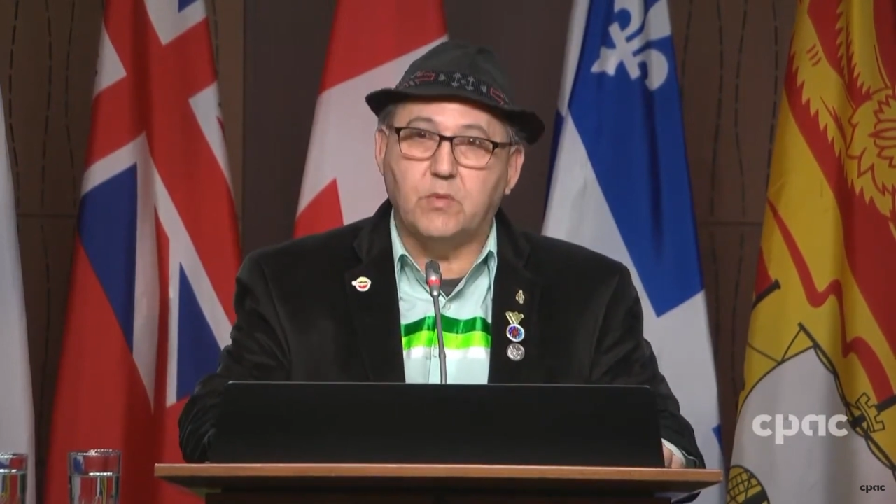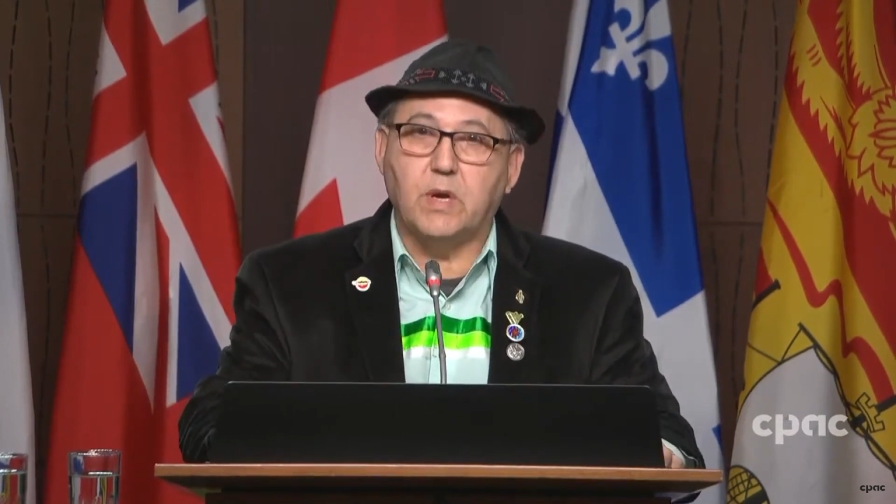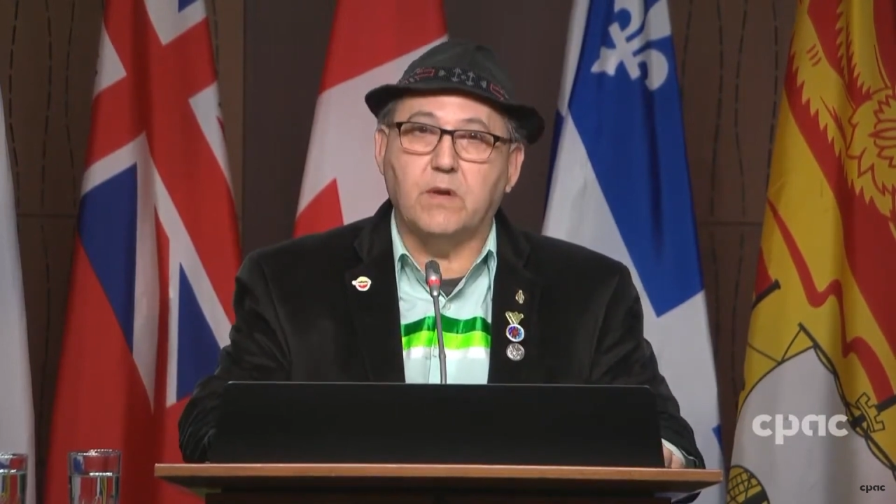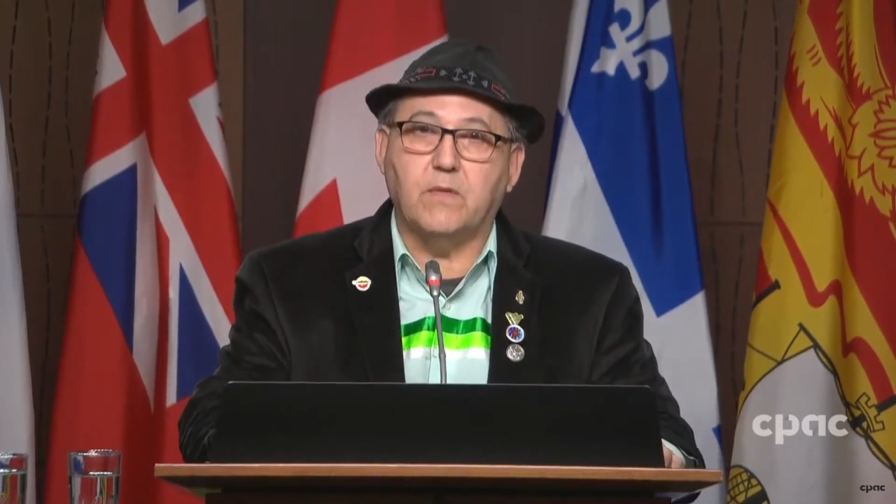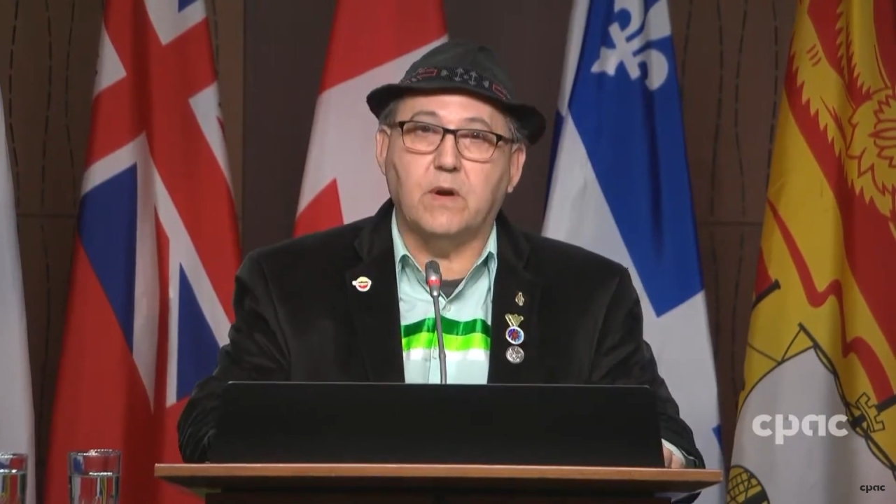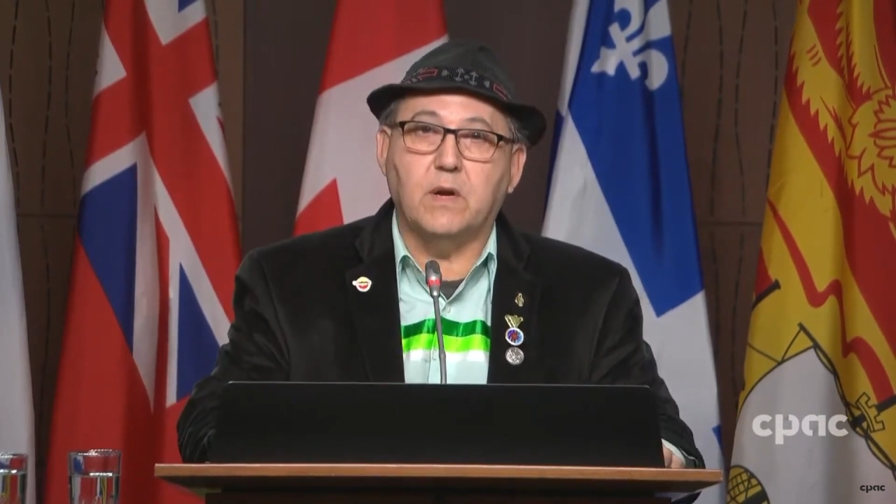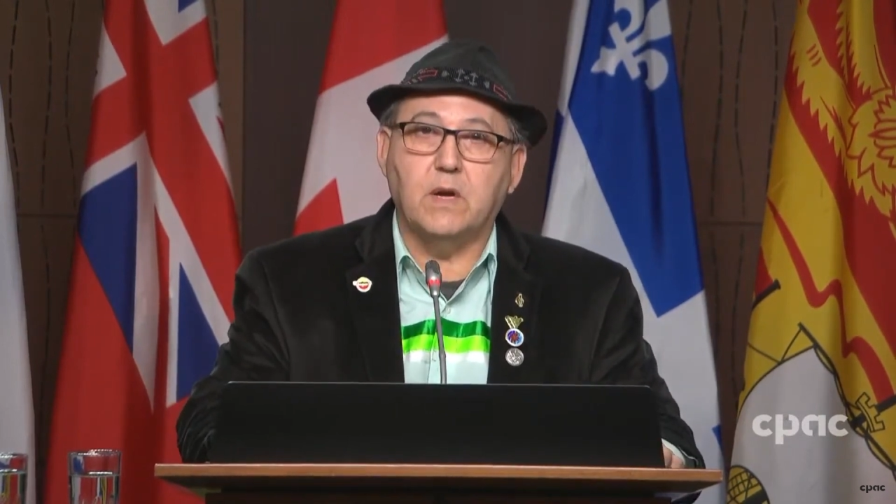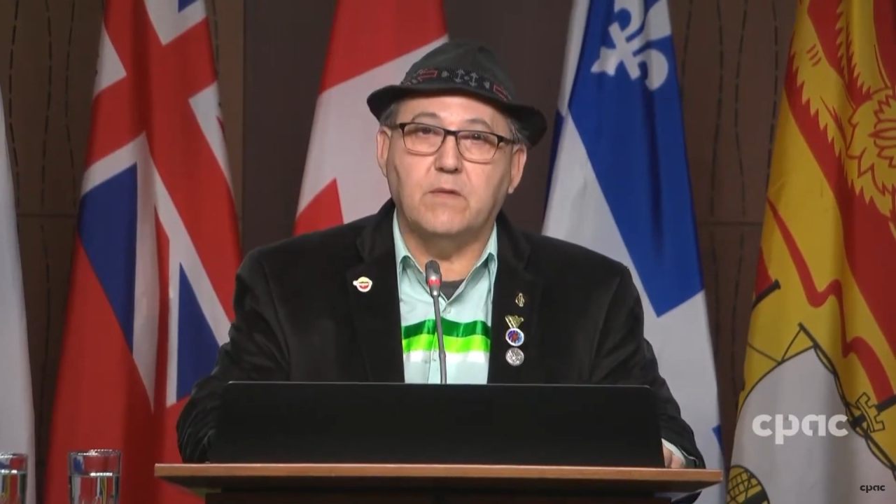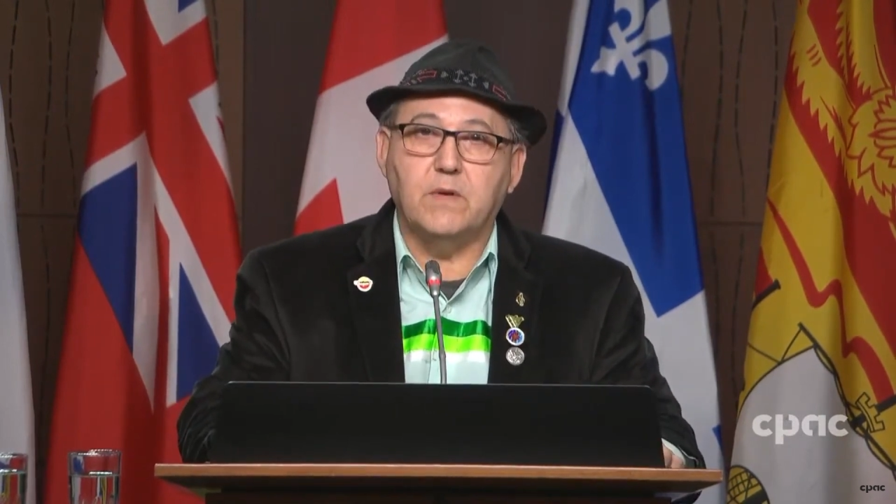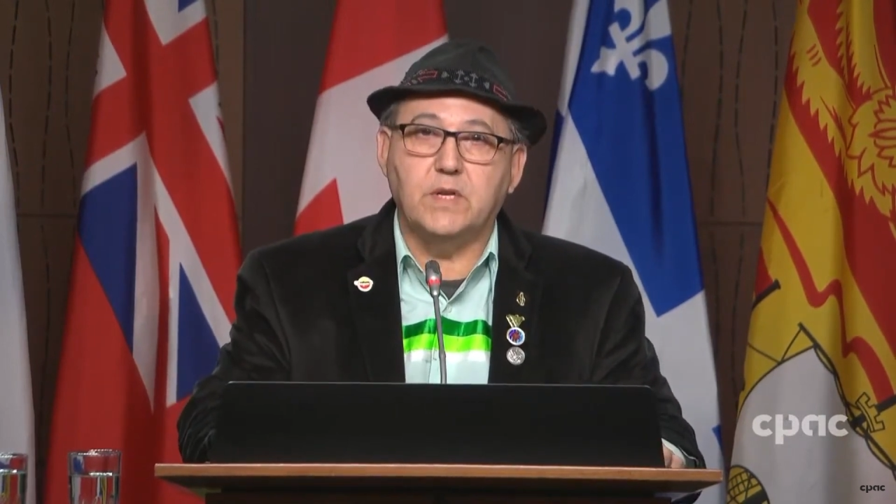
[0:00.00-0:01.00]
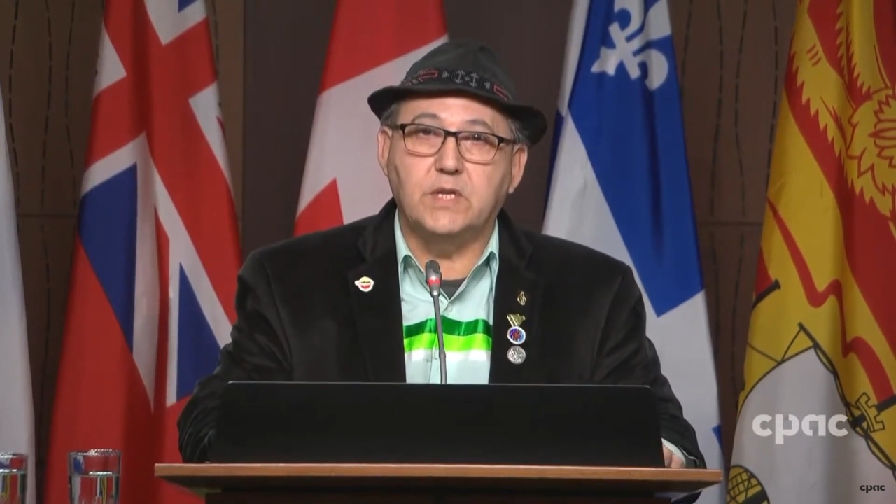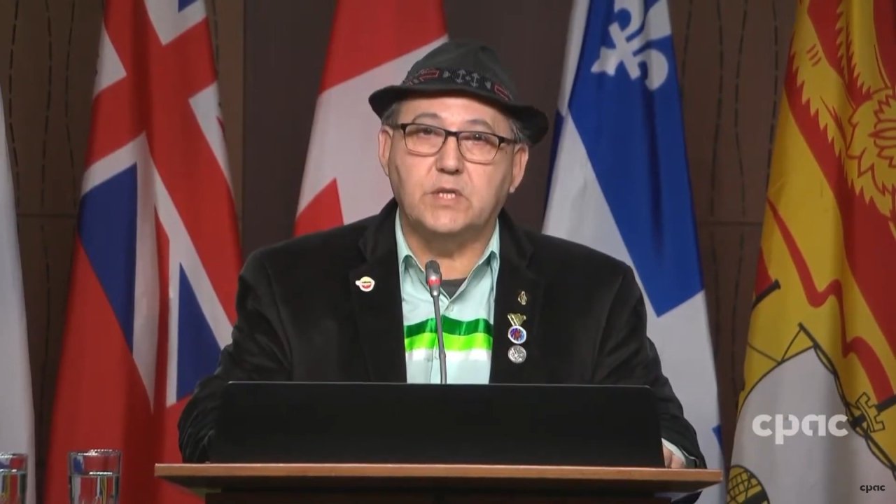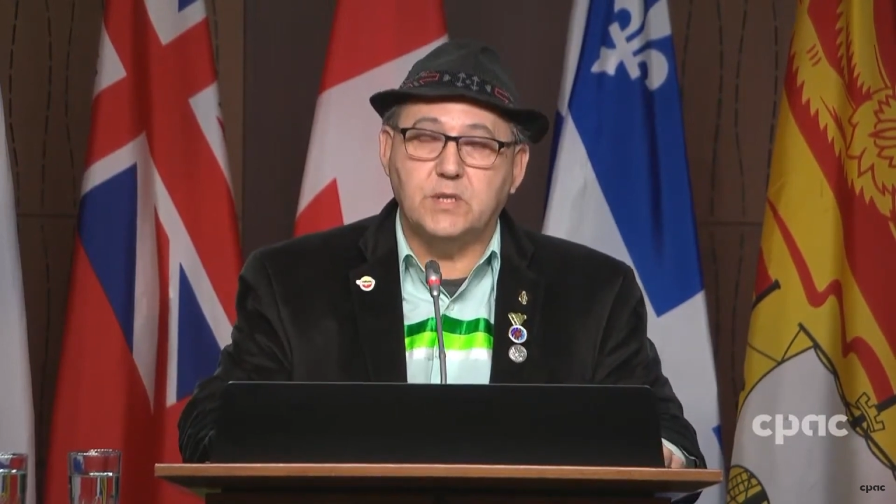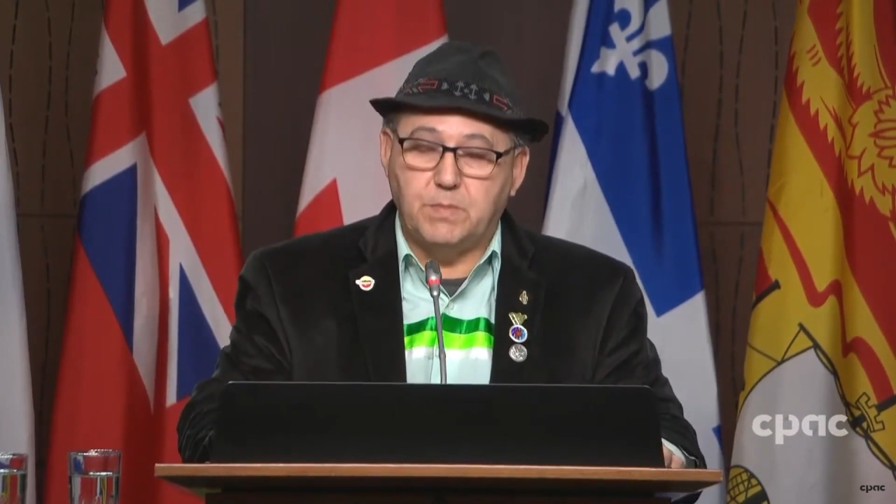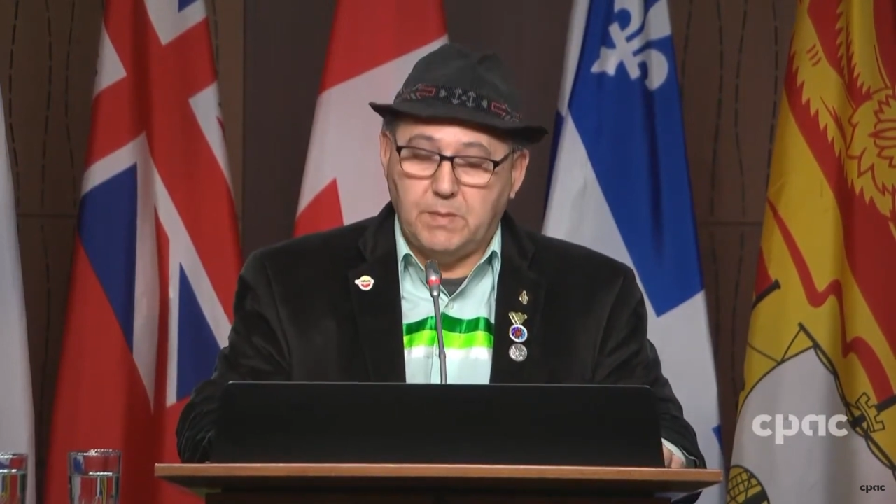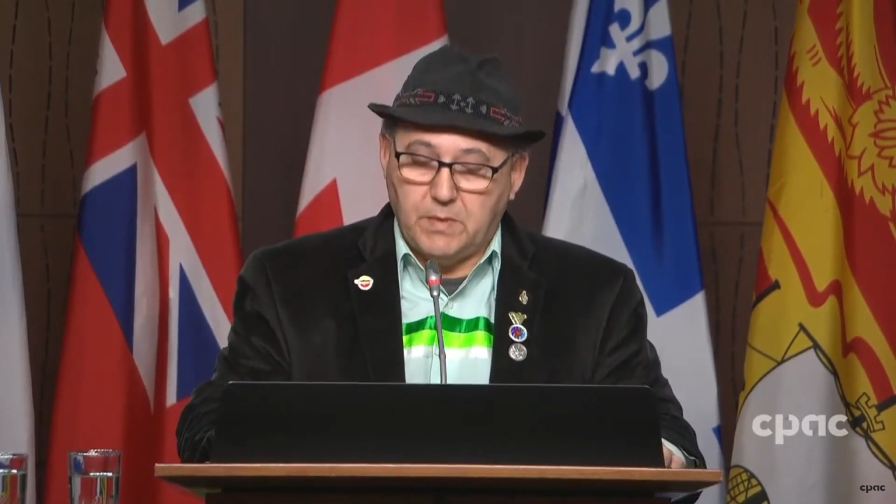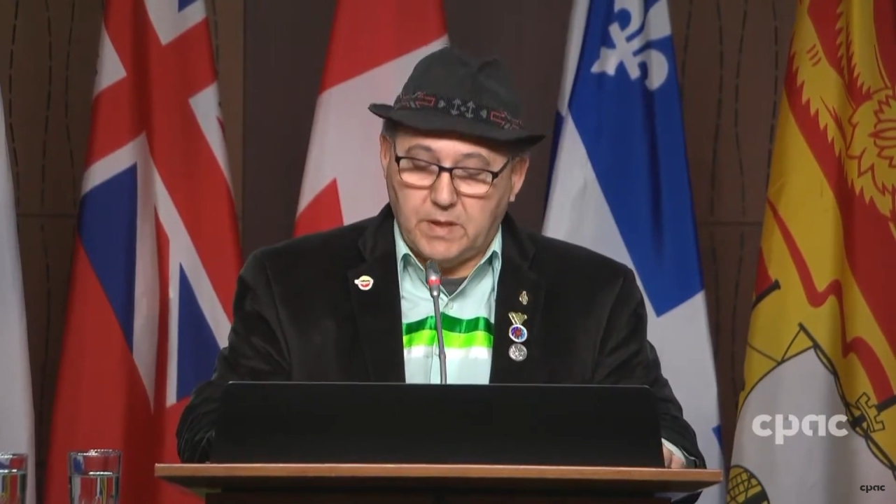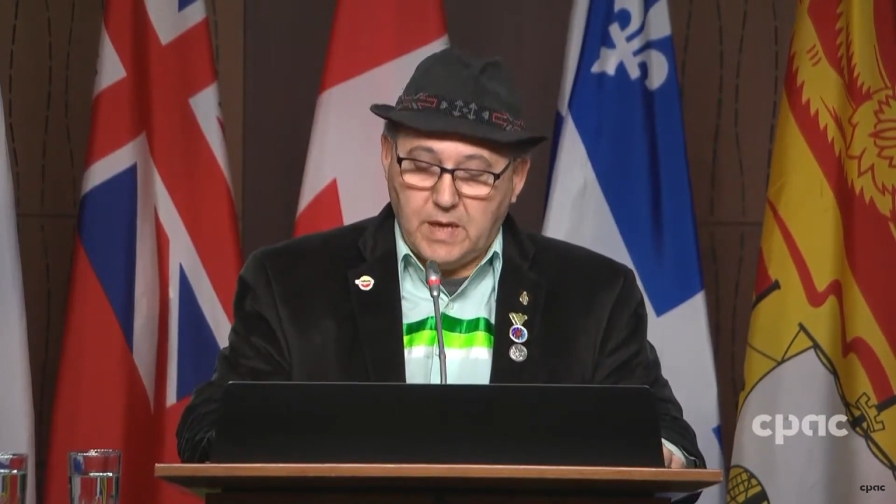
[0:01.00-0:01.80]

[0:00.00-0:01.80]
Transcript: rate of Indigenous people in